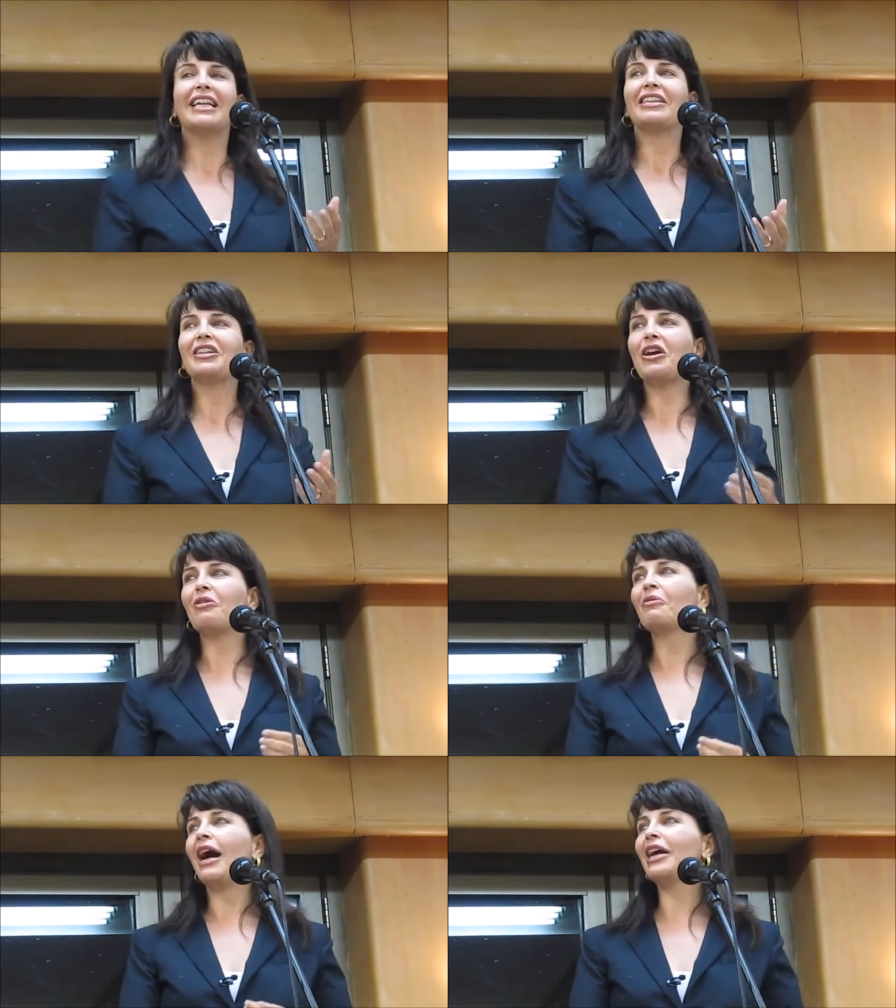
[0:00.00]
you
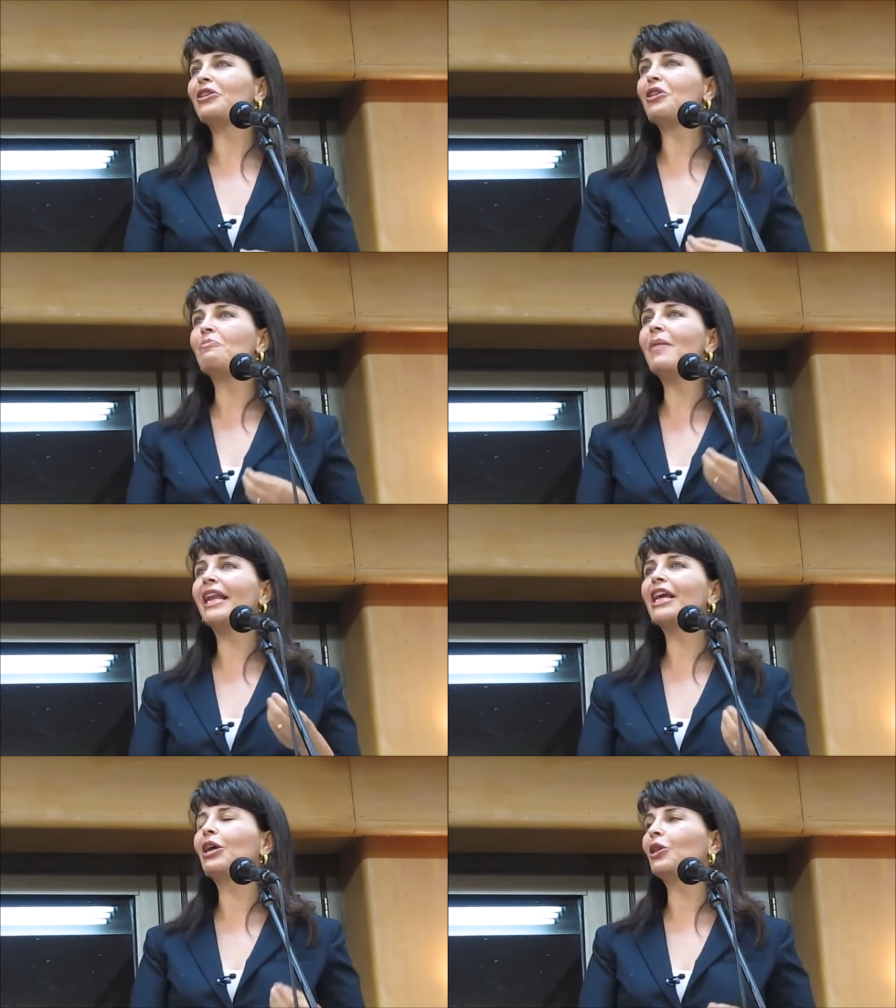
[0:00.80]
know, I don't know,
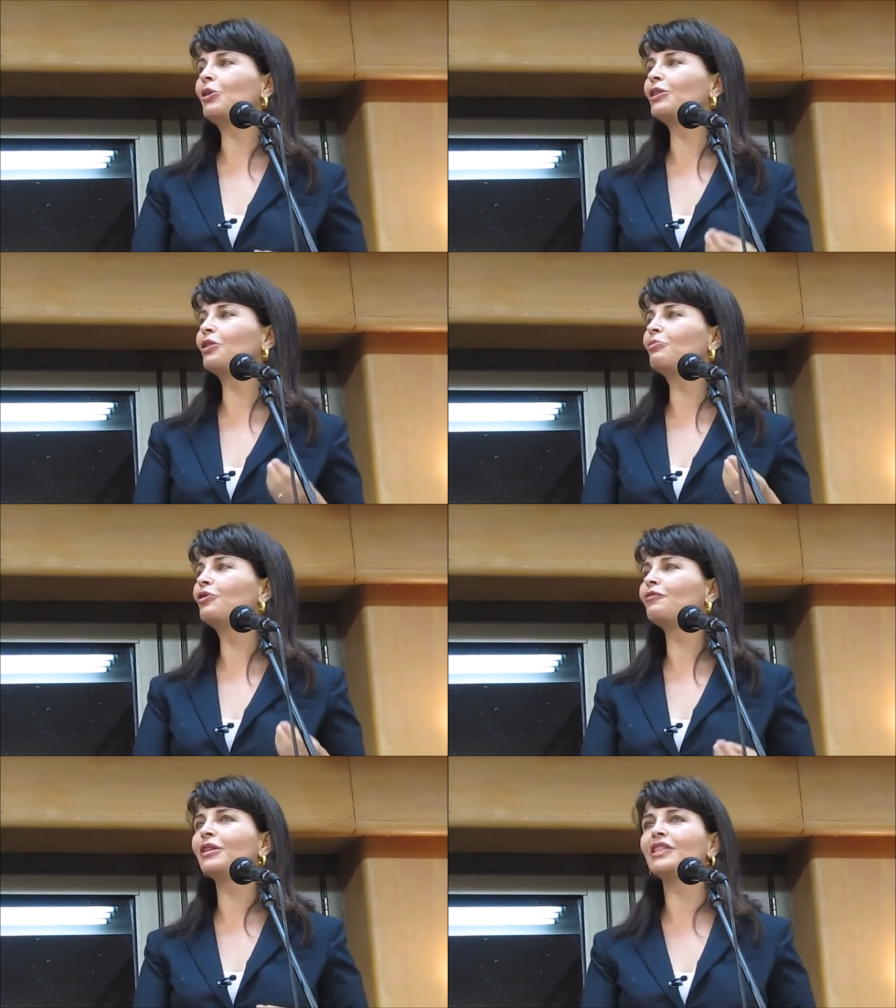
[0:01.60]
many colonial
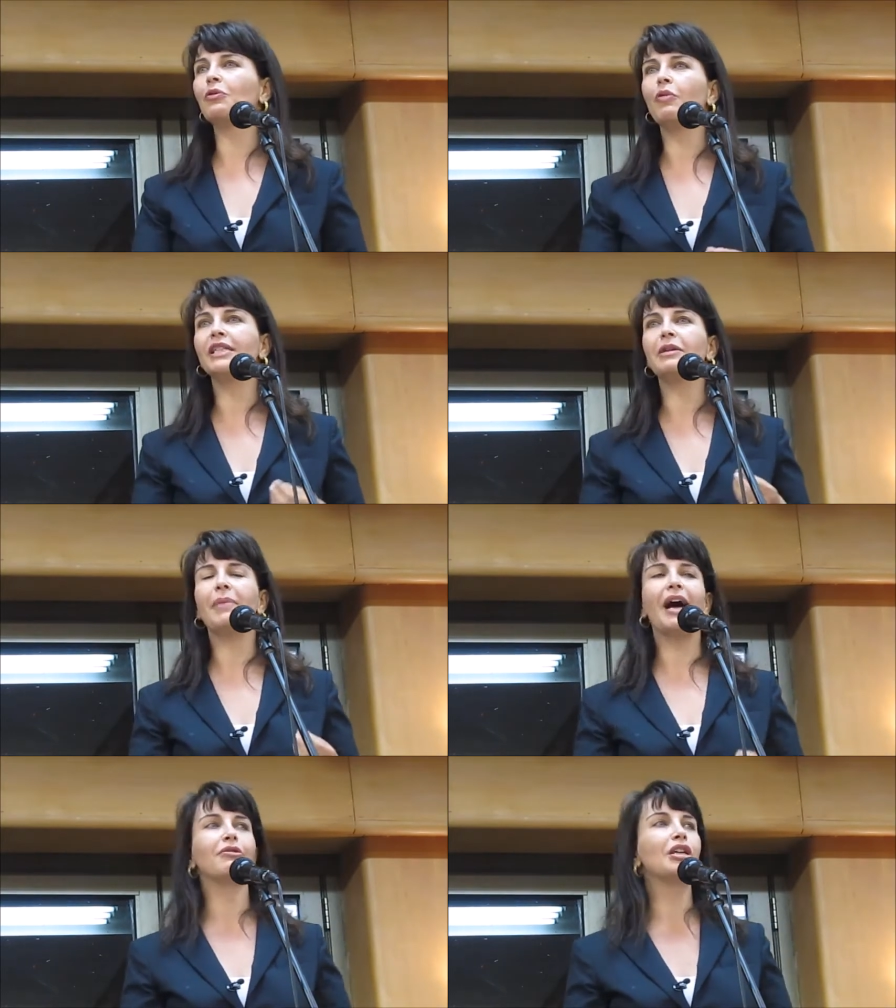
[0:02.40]
movements that went
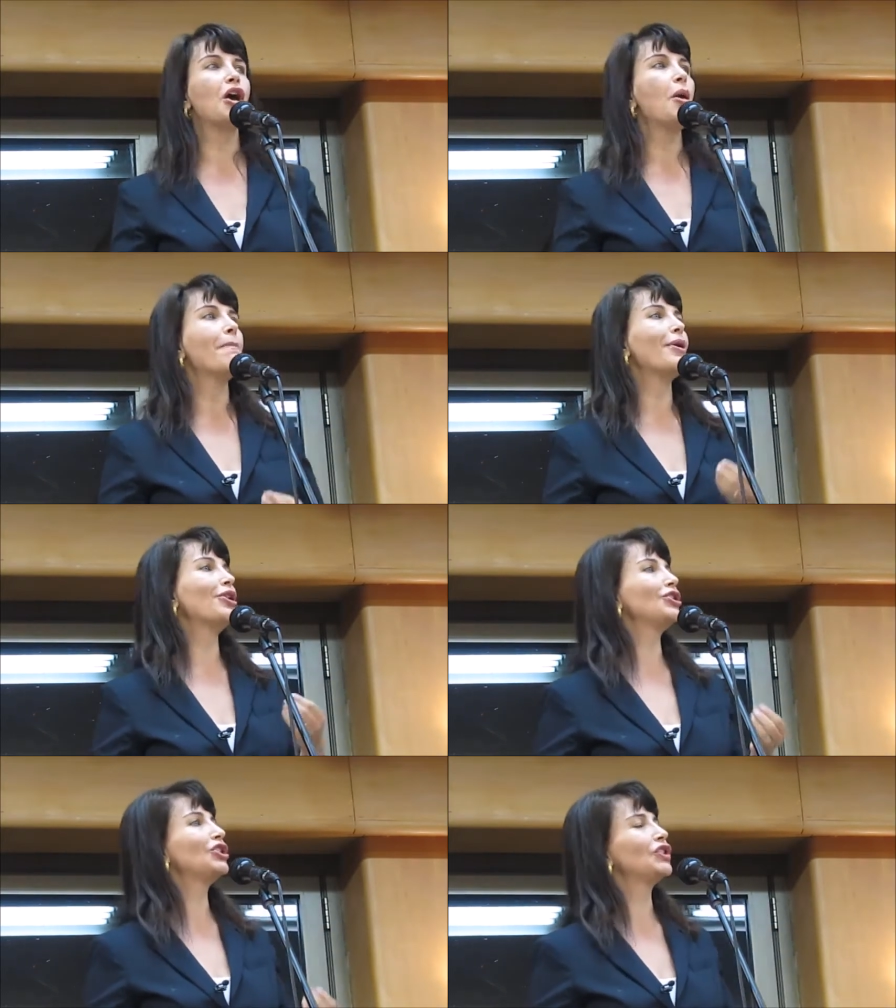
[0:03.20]
about
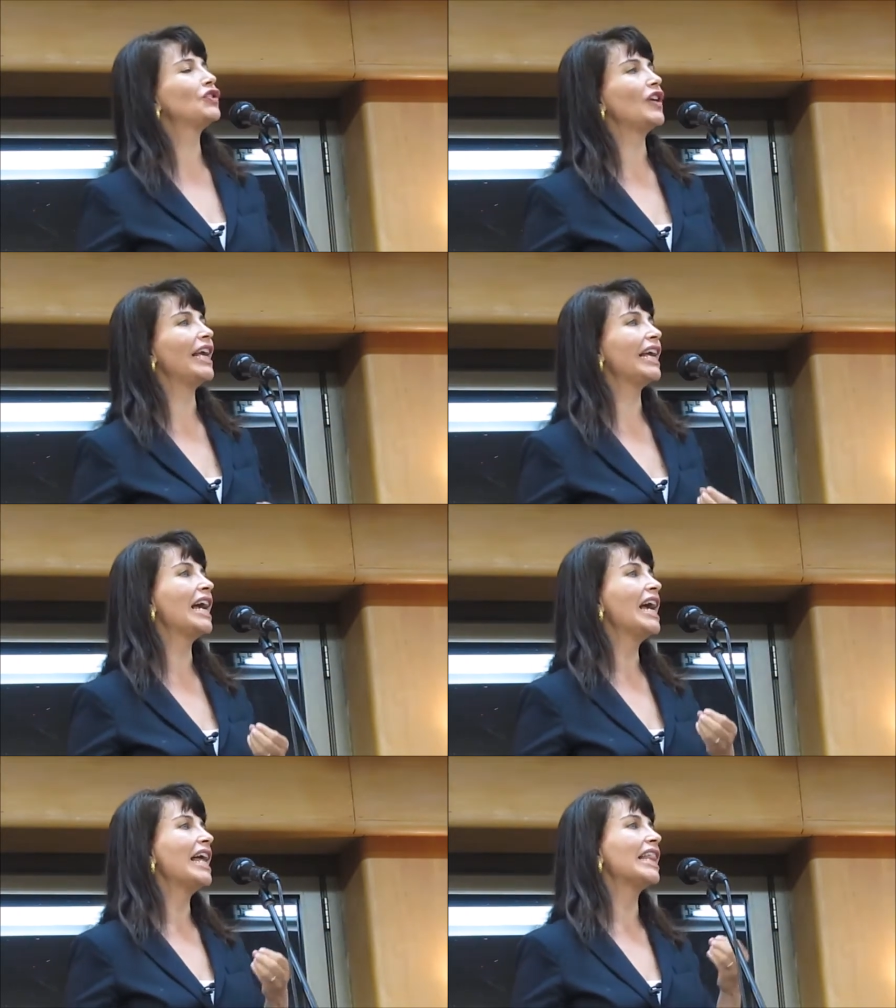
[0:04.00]

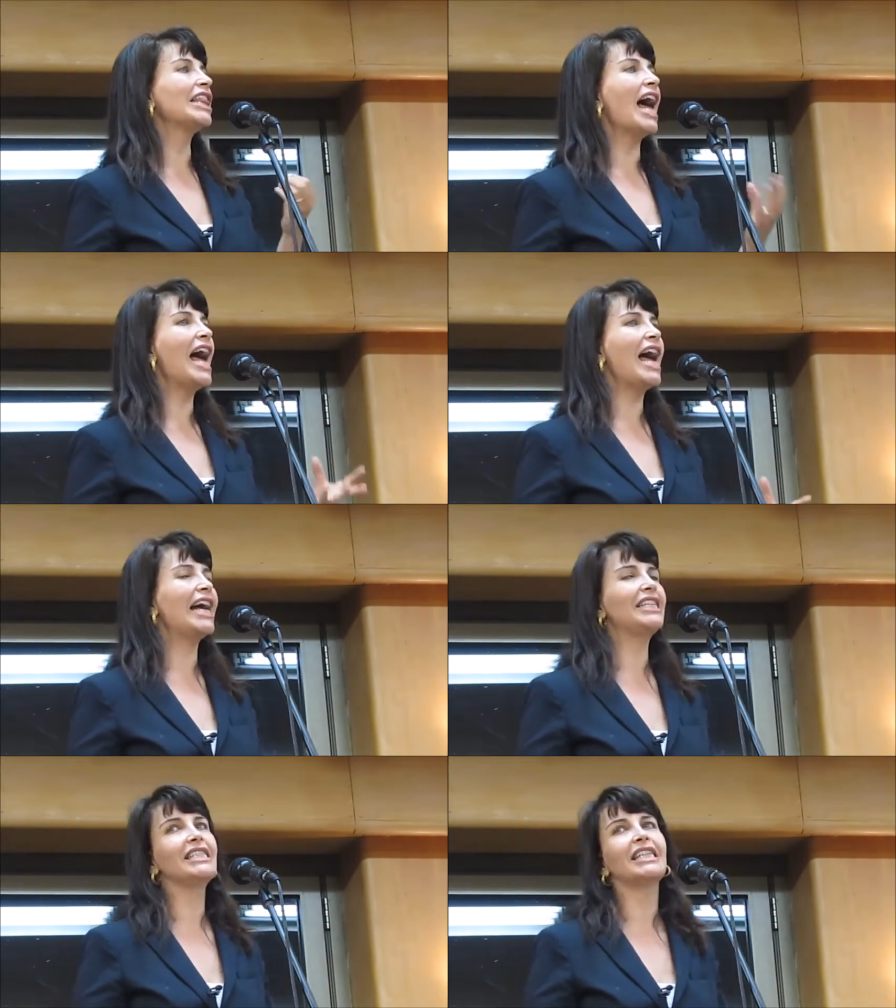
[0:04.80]
purchasing
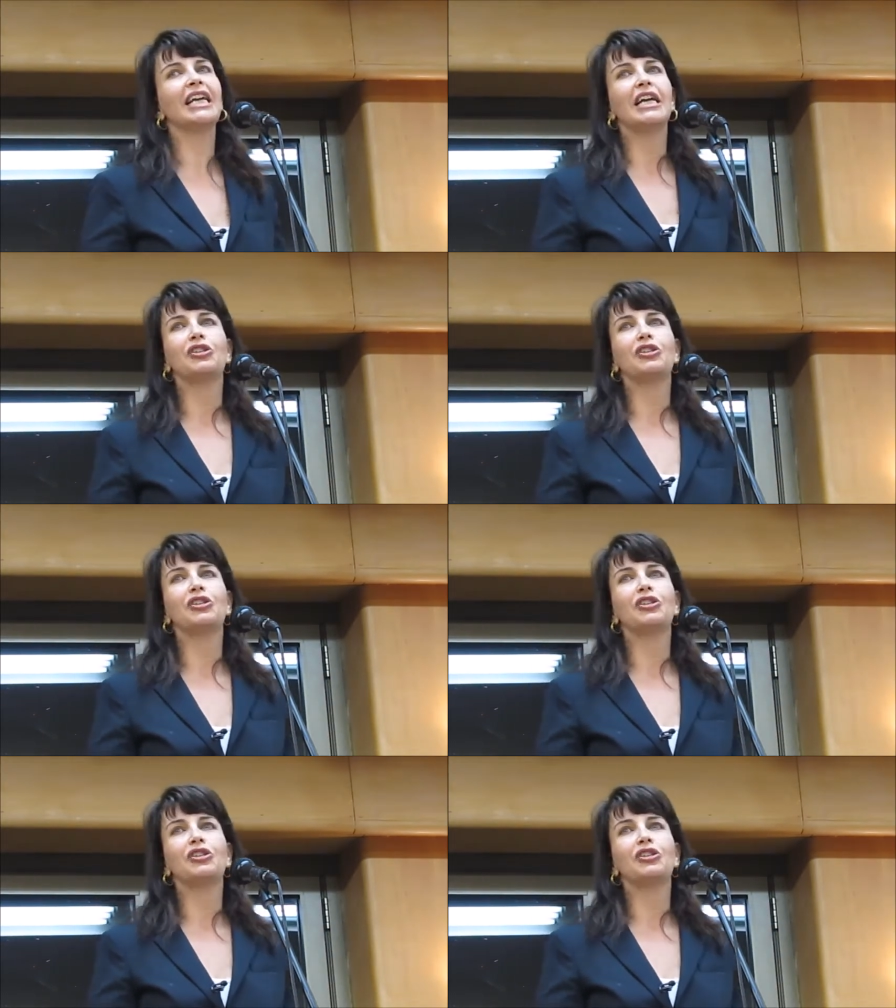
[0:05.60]
land,